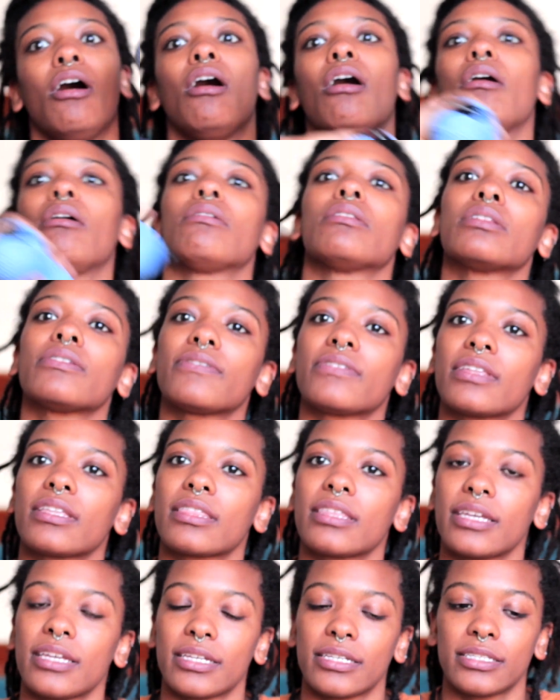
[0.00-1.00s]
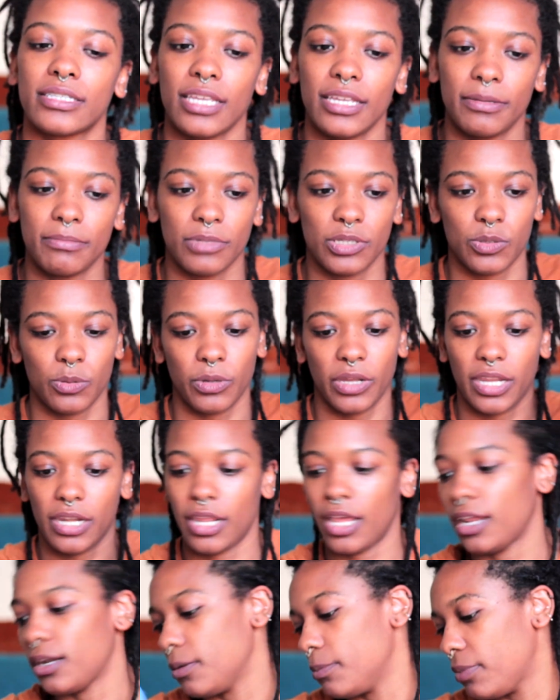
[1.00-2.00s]
all of the things in between
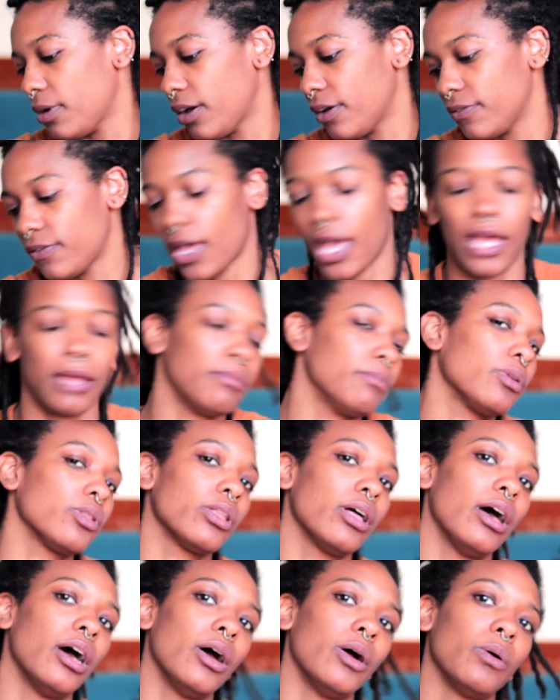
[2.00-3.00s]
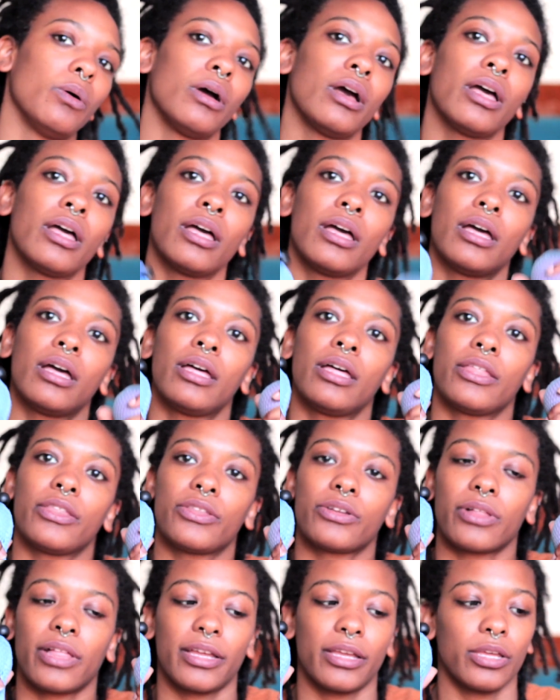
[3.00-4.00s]
and above and below.
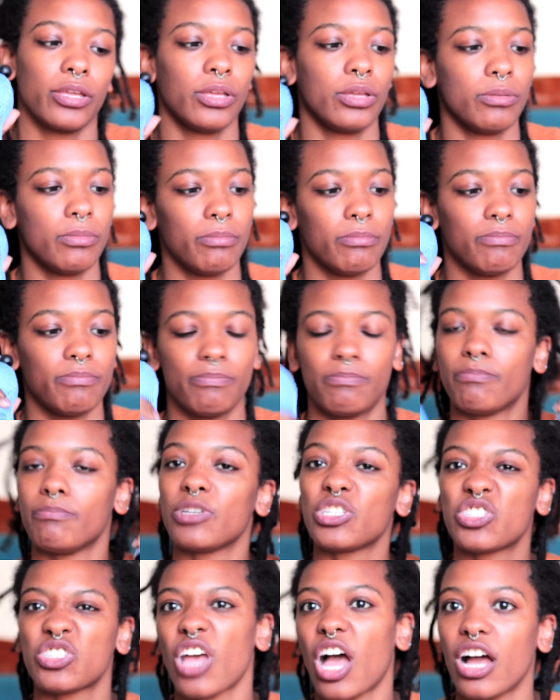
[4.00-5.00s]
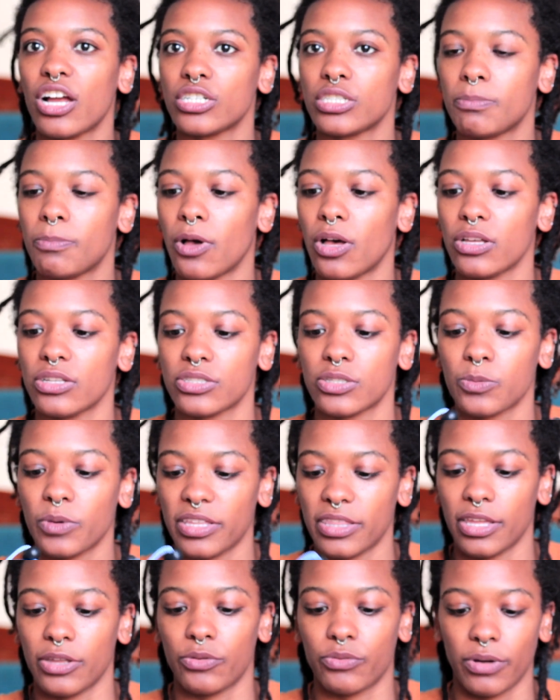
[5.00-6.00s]
They're like massage balls, the
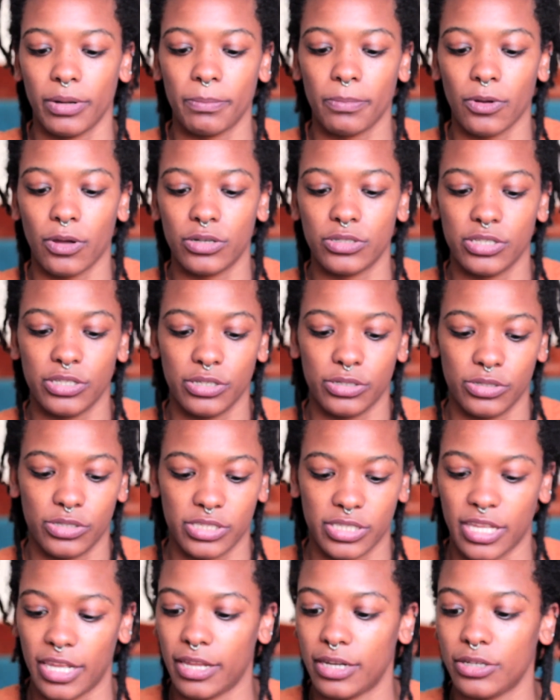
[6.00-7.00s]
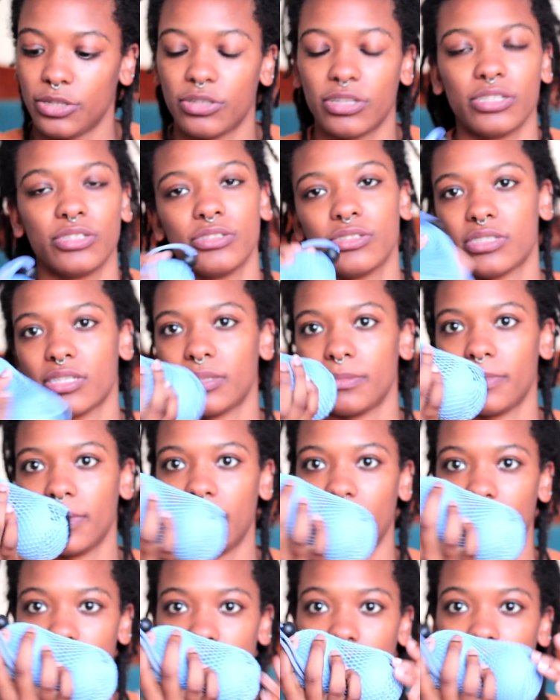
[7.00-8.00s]
way they grip onto your skin. You can use them
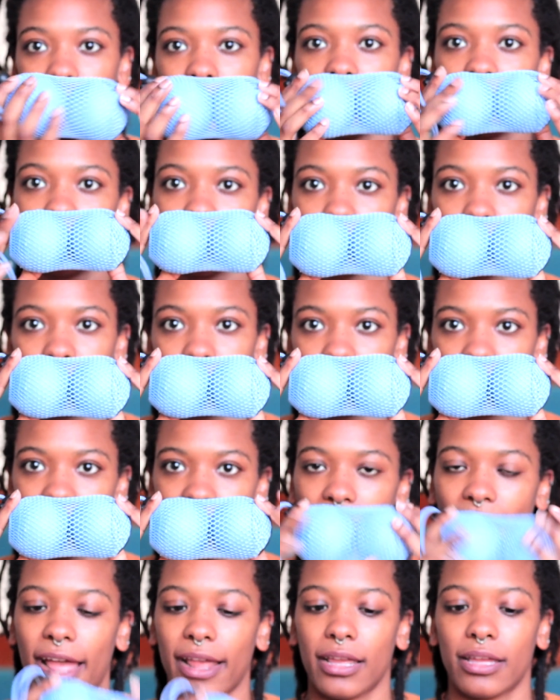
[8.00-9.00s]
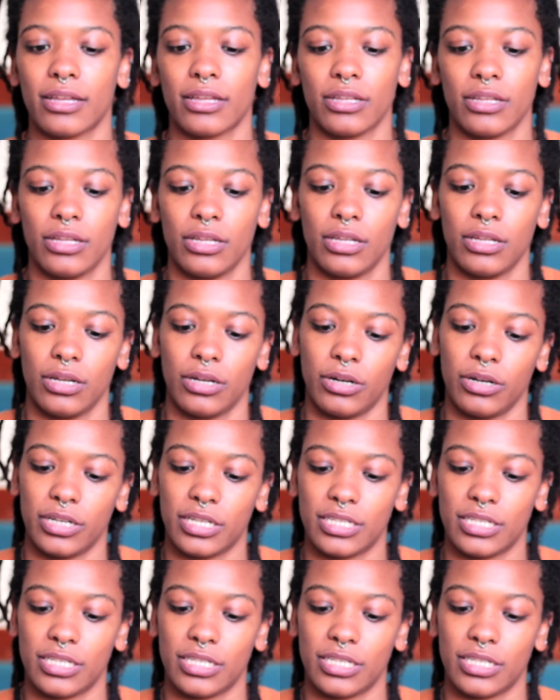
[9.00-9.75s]
in their little sack, or